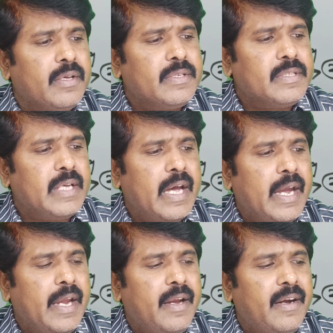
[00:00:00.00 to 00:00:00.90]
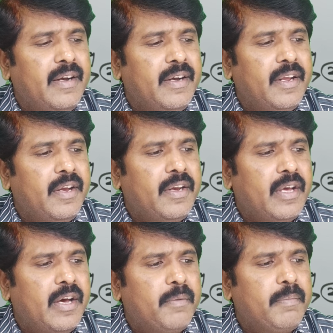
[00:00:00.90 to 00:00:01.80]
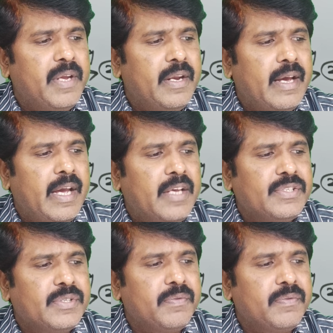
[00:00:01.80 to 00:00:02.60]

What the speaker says: sine theta b dash,